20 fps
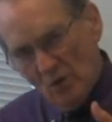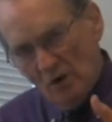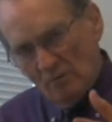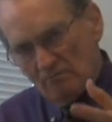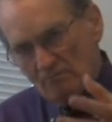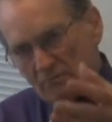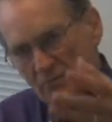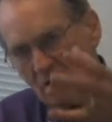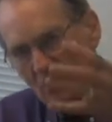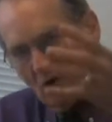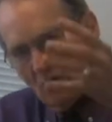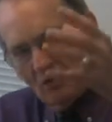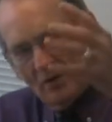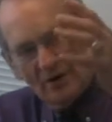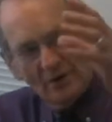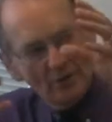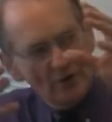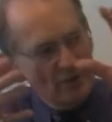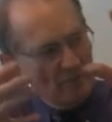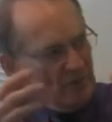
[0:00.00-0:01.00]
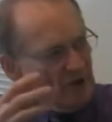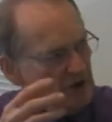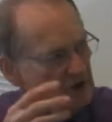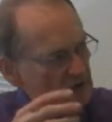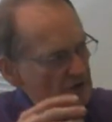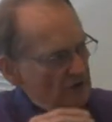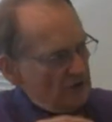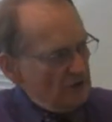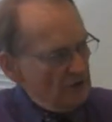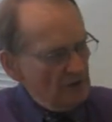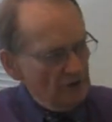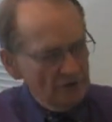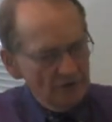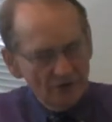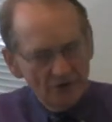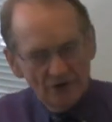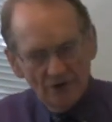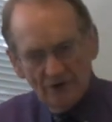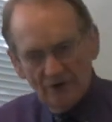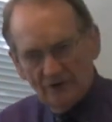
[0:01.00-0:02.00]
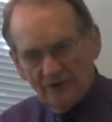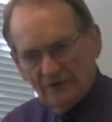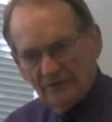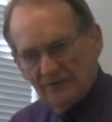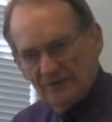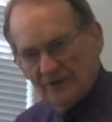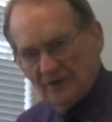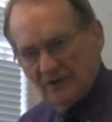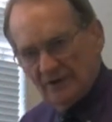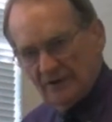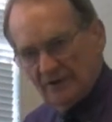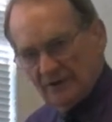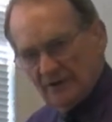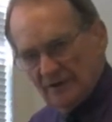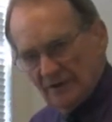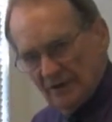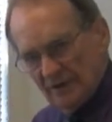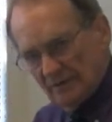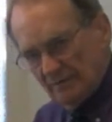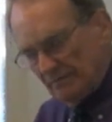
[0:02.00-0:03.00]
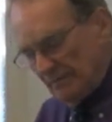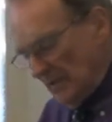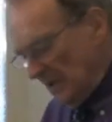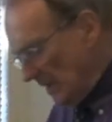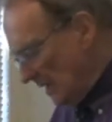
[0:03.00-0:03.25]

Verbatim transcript: one blow and we measure the whole curve and uh,